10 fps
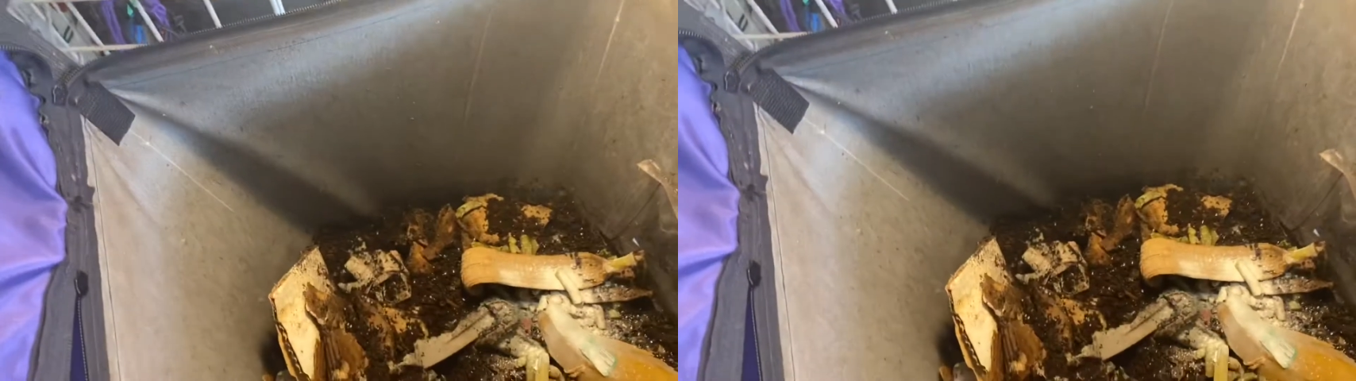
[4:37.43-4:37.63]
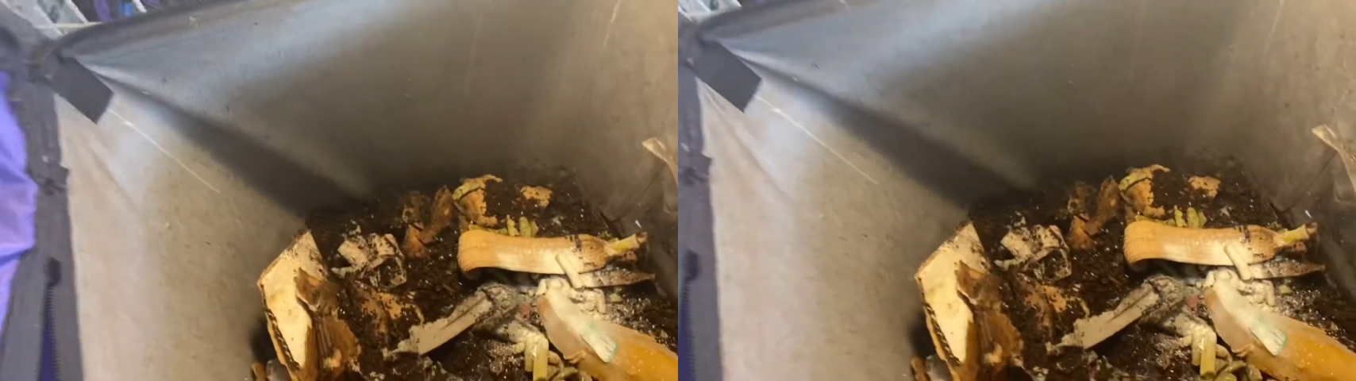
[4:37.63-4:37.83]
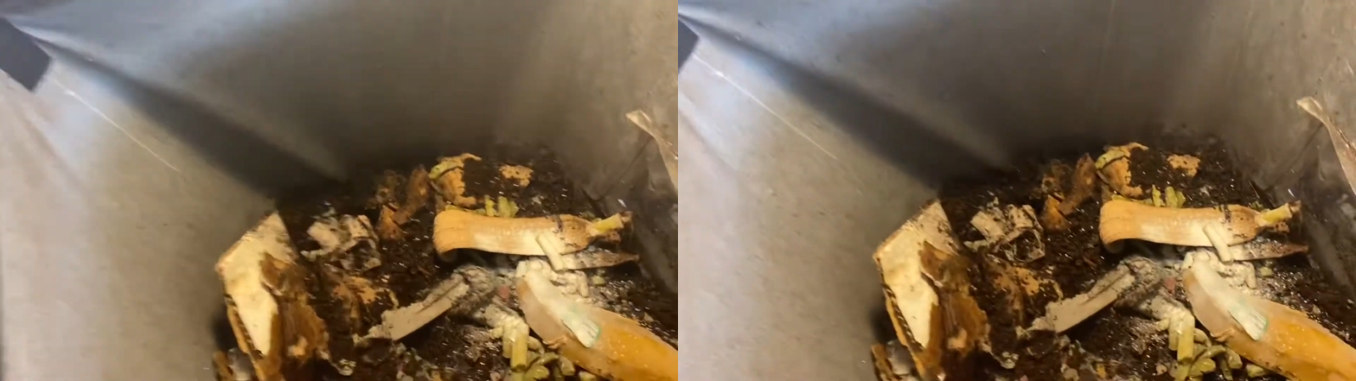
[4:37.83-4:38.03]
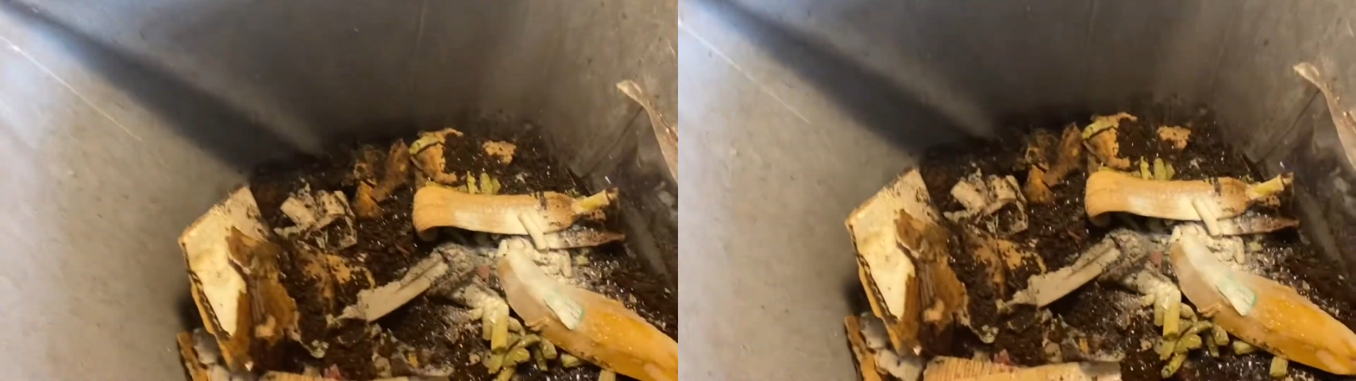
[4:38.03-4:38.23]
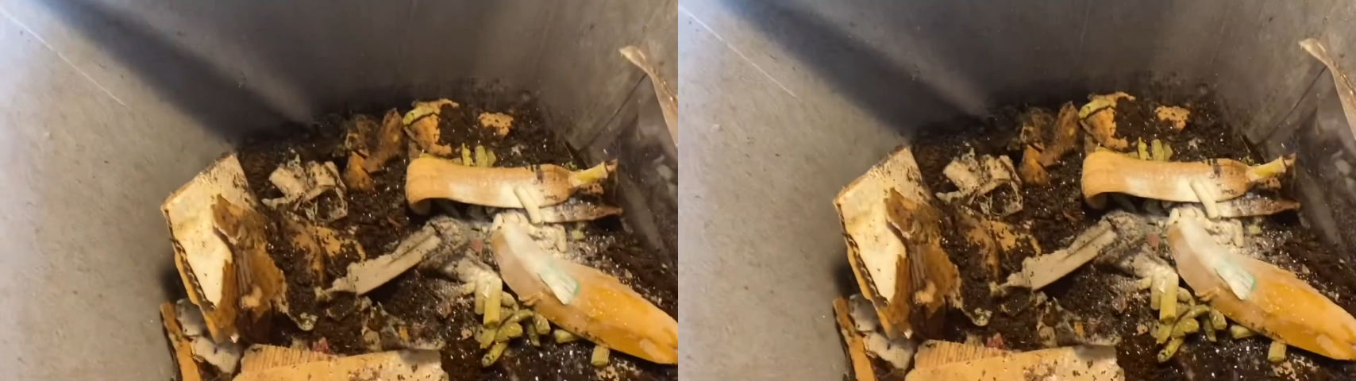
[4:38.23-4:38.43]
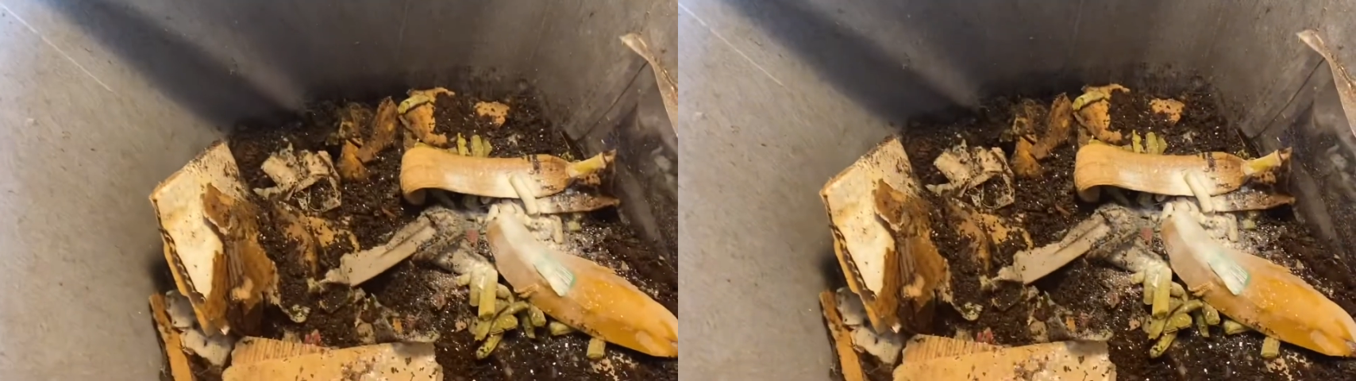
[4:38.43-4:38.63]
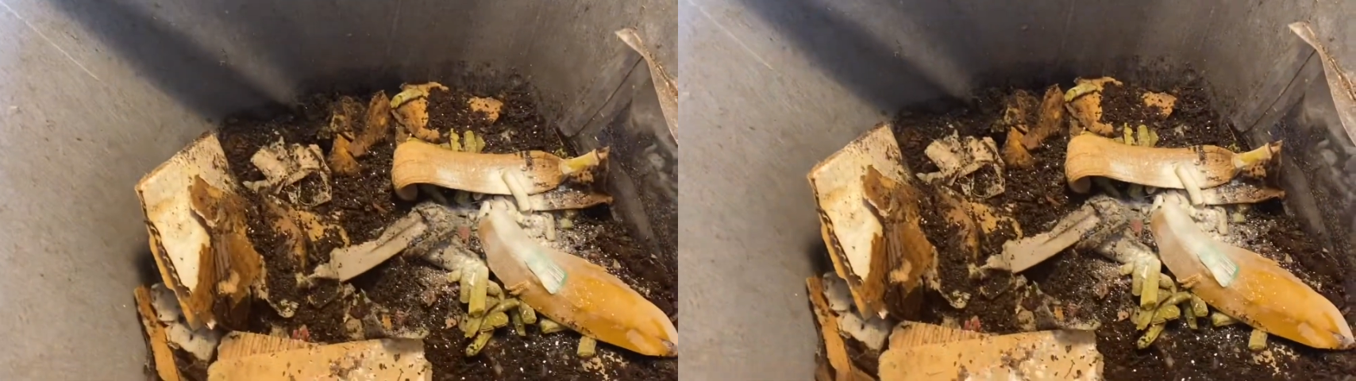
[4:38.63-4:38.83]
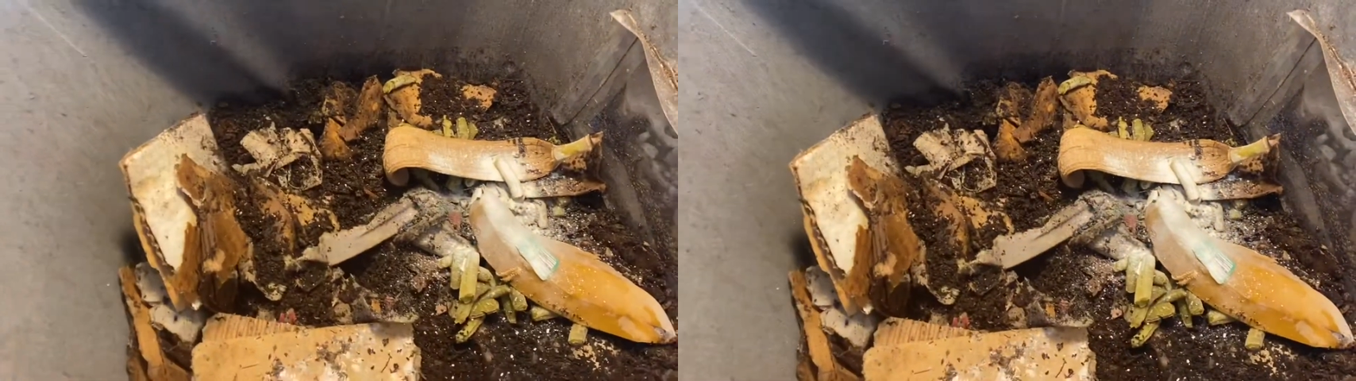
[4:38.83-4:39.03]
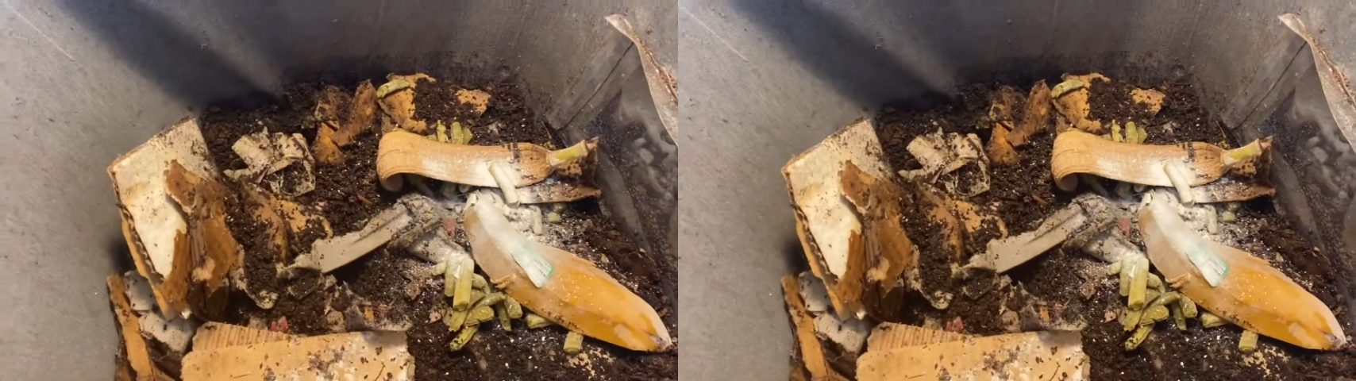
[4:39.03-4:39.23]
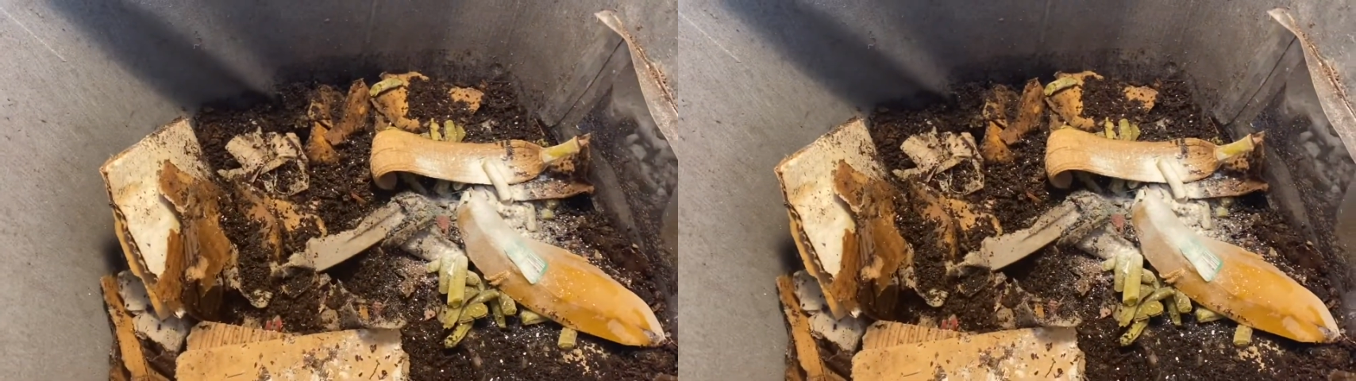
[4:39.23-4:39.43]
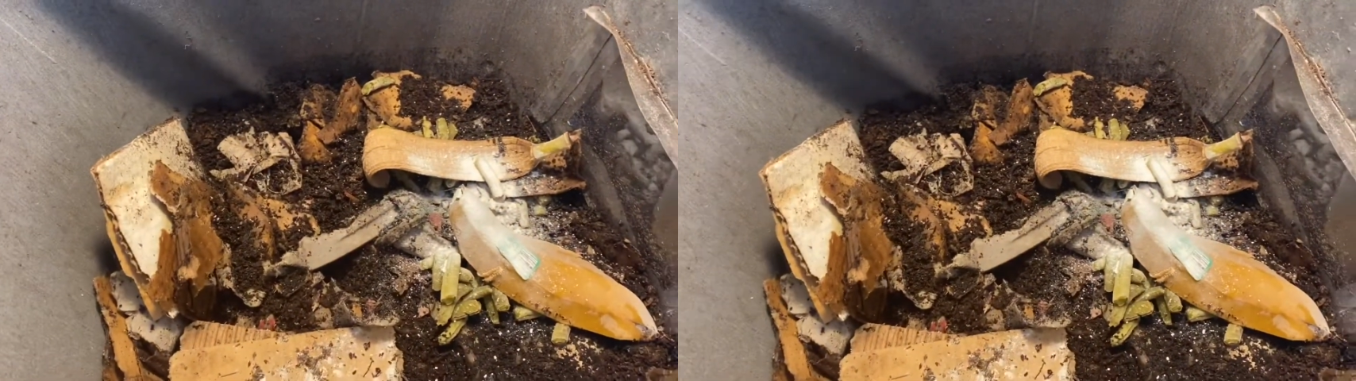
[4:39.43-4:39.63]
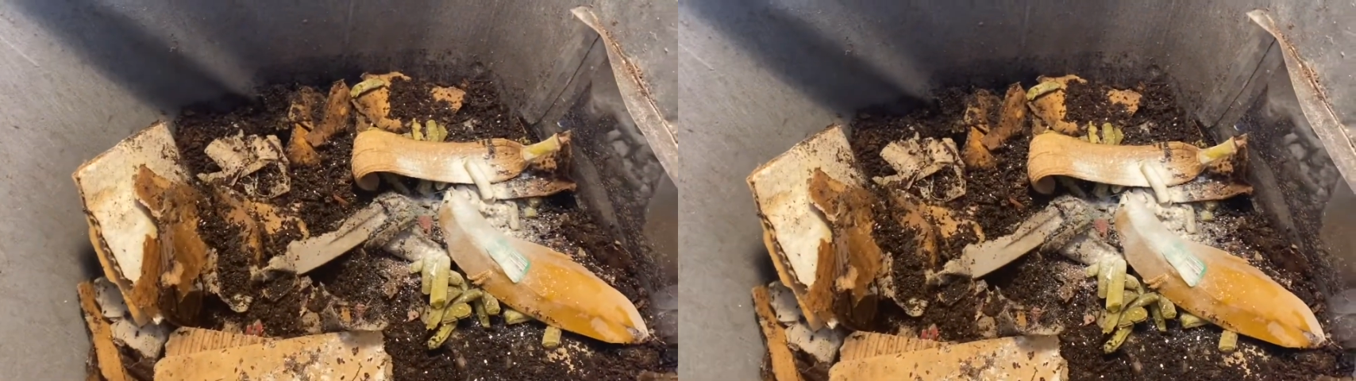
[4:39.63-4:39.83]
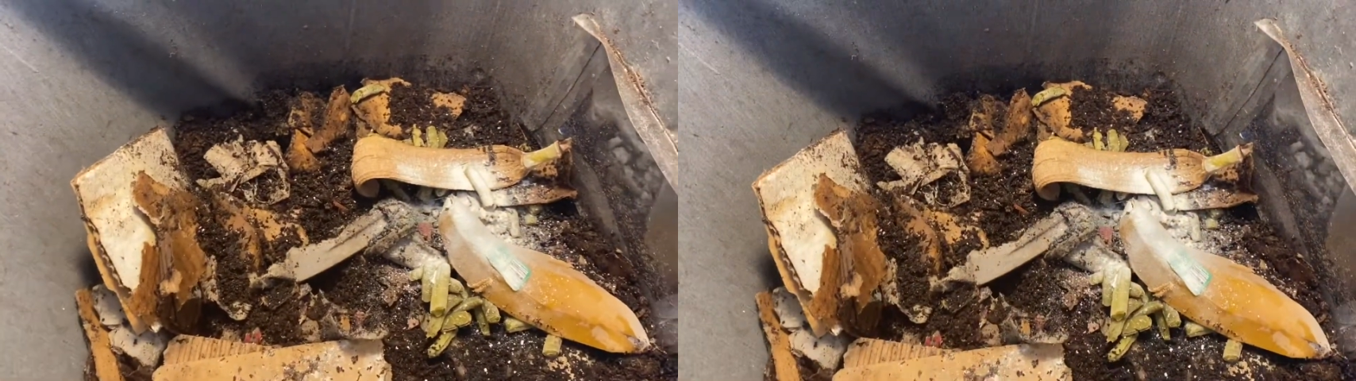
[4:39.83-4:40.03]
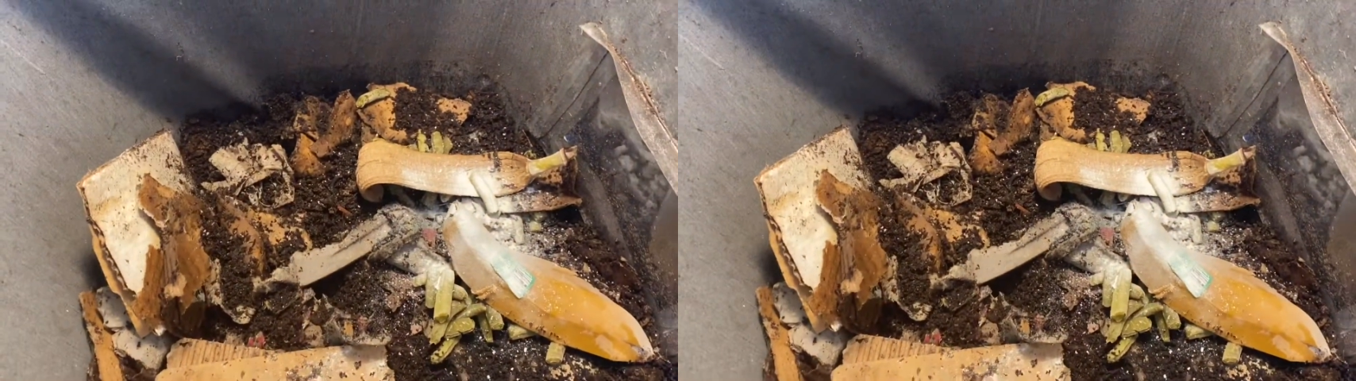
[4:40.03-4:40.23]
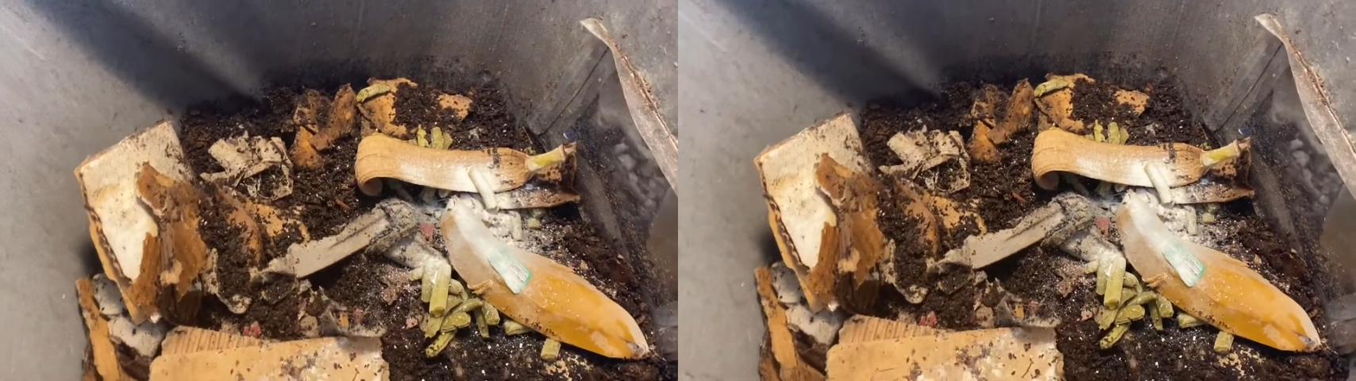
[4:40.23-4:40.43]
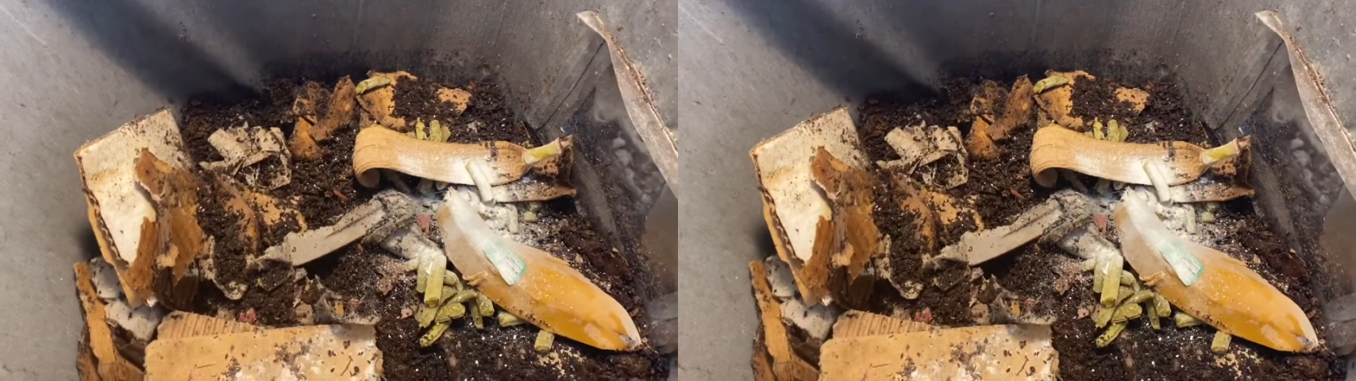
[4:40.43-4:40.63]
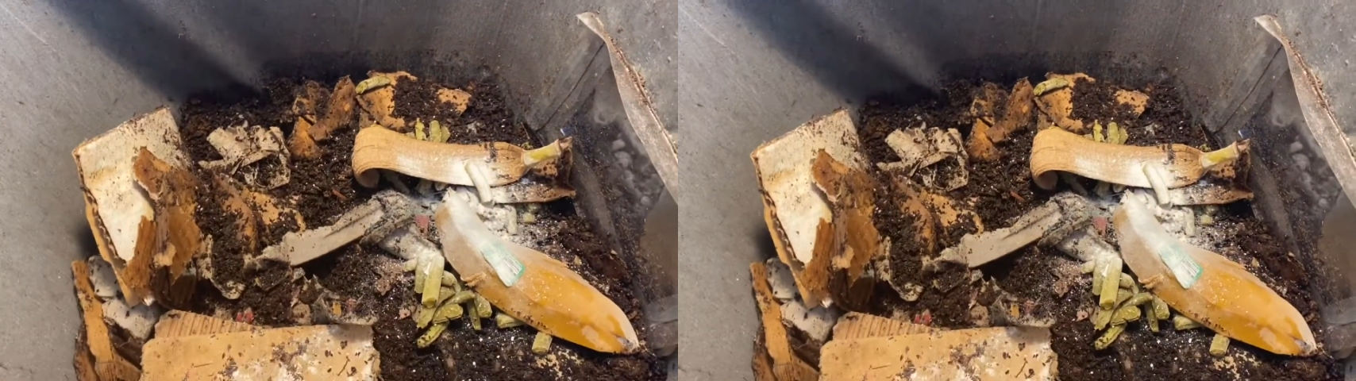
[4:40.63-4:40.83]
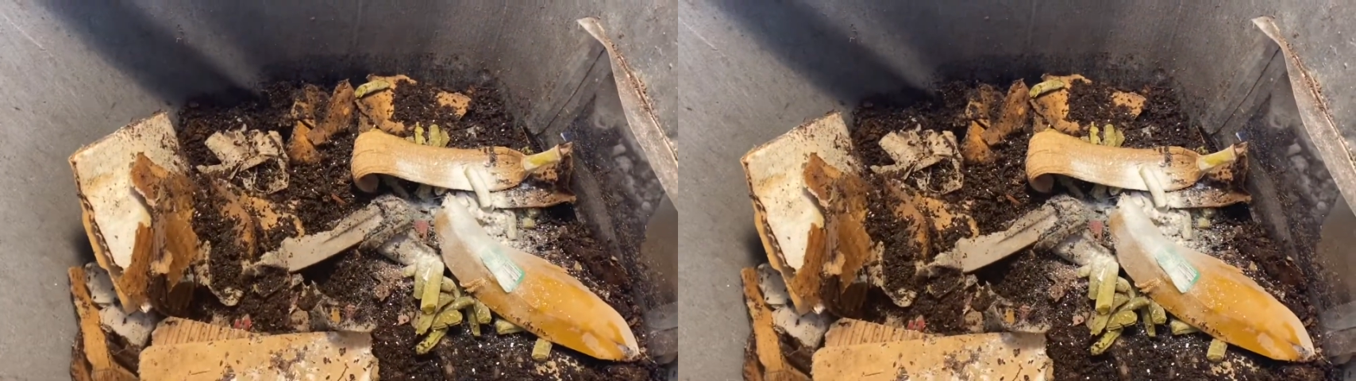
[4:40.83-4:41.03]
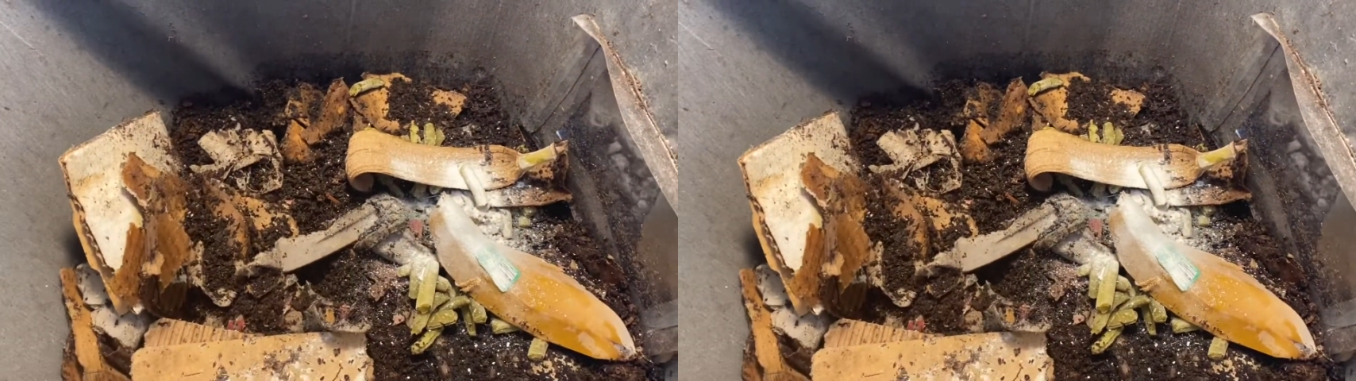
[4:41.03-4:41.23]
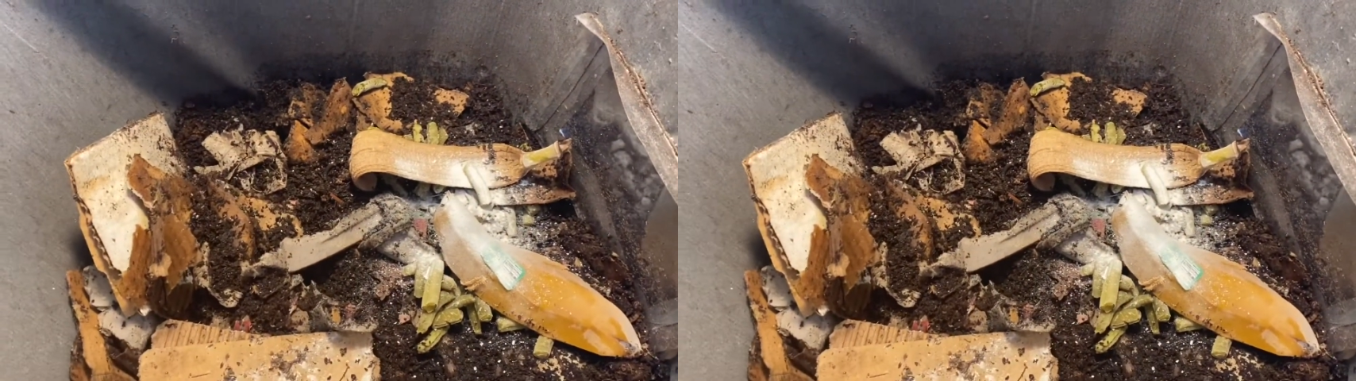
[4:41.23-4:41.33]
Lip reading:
(no speaker visible)